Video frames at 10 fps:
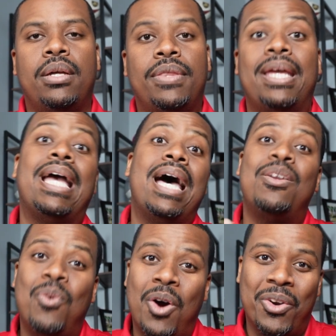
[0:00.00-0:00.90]
thank God
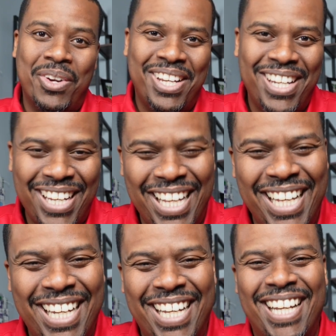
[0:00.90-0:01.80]
he watered
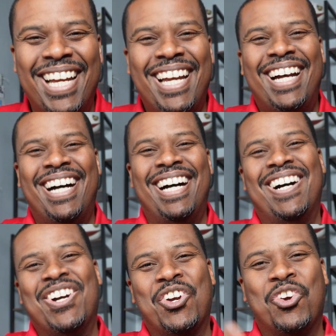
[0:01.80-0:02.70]

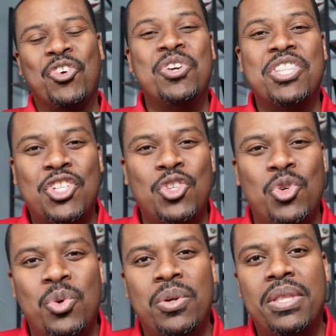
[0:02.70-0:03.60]
it, grew
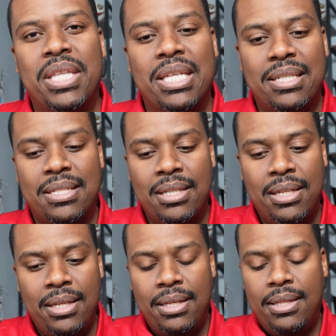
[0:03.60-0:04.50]
into
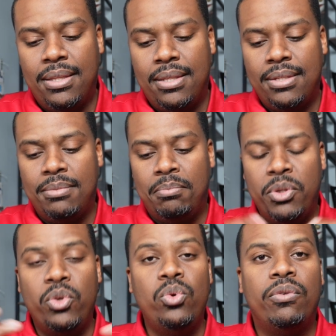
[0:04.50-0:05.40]
this
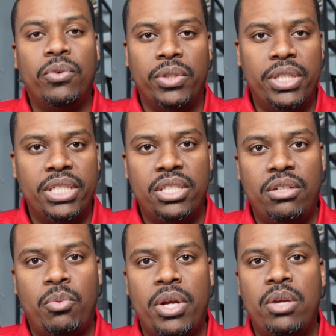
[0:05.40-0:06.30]
beautiful
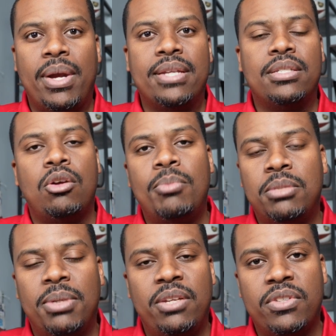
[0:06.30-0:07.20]
initiative where he raised so
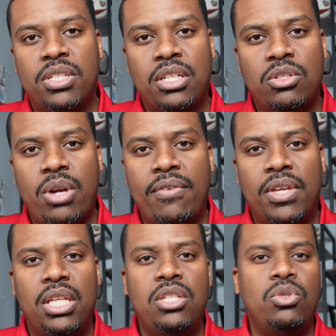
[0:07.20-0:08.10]
much money for sex
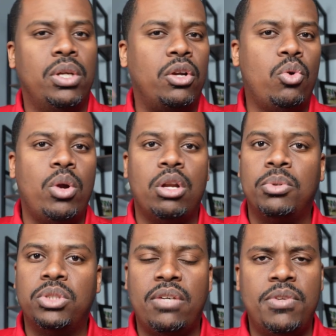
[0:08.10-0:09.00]
trafficking. He's doing
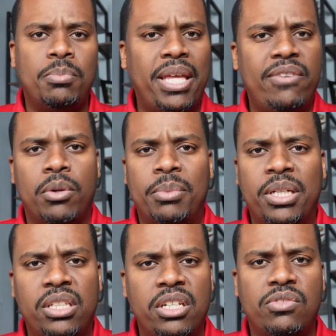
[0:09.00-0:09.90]
incredible stuff. He played for the
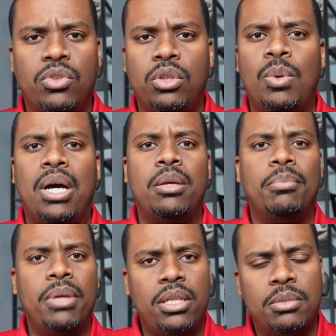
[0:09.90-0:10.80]
Buccaneers for a little
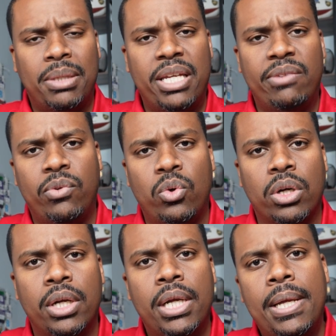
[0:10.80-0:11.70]
while, and he's playing
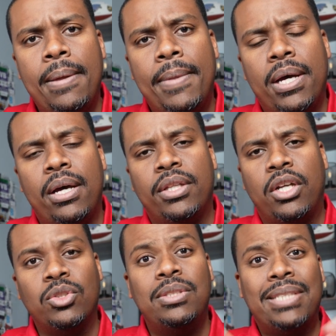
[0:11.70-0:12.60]
for the
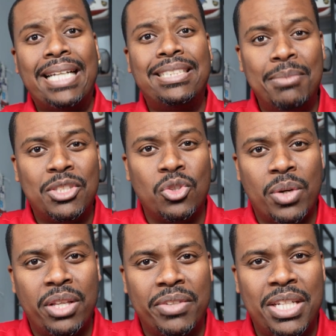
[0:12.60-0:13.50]
Colts. He's actually Mr.
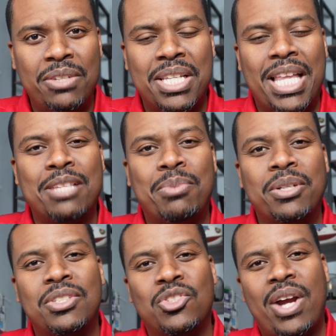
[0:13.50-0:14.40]
Irrelevant. He's the last
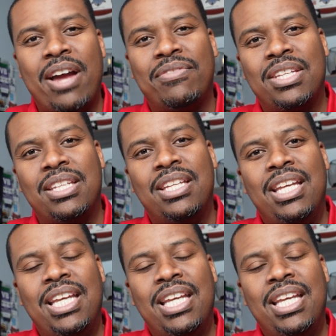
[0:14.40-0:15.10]
person drafted